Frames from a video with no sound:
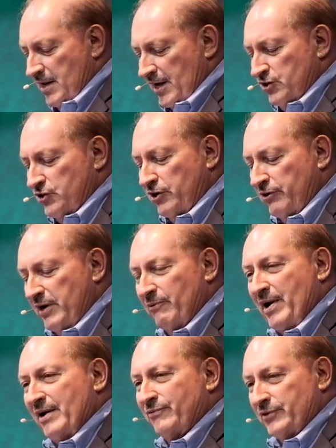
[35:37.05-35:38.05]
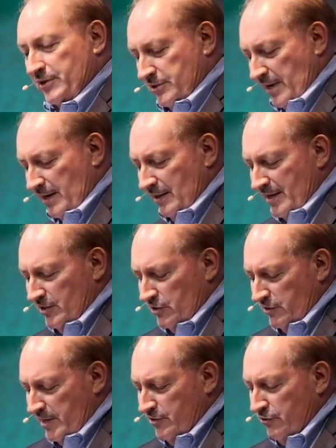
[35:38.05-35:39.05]
The next year, he ran for the state
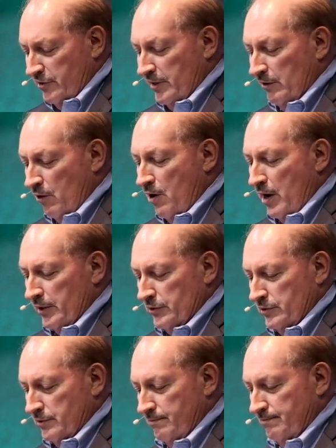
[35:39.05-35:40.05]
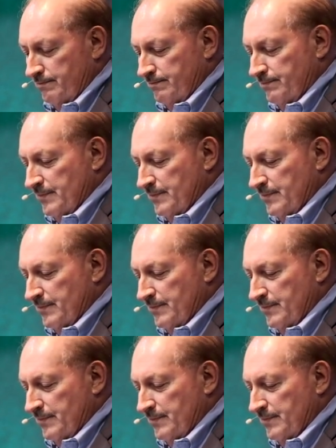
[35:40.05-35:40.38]
legislature, and he lost.